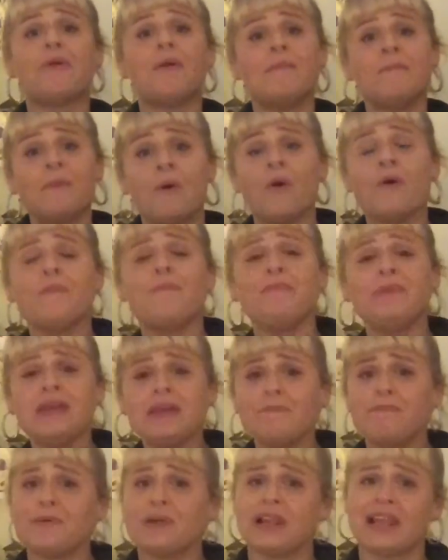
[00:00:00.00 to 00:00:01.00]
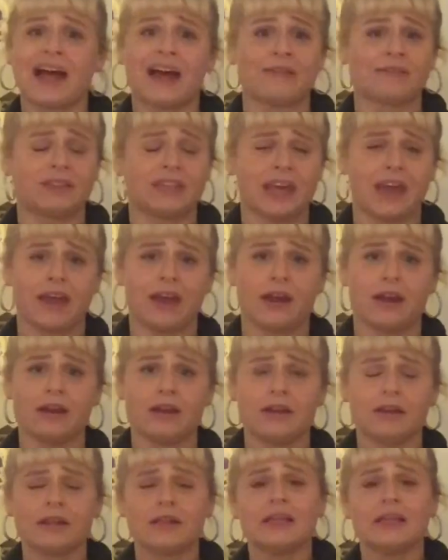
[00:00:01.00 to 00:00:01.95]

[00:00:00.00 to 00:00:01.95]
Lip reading: are more people out there